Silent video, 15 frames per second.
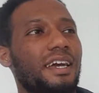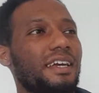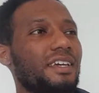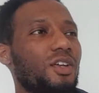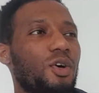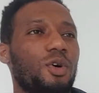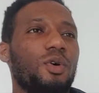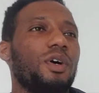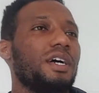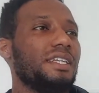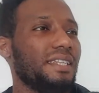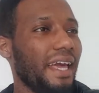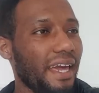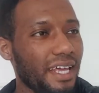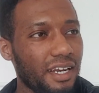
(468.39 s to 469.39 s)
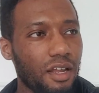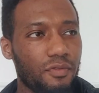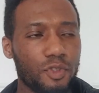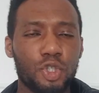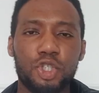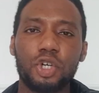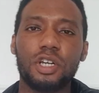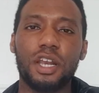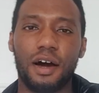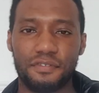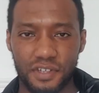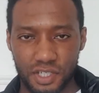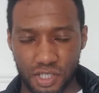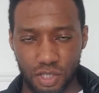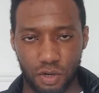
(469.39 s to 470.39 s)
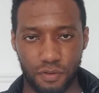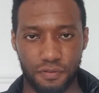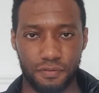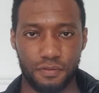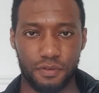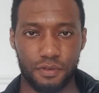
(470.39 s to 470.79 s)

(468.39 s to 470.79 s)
you know, they're in love? You should love yourself.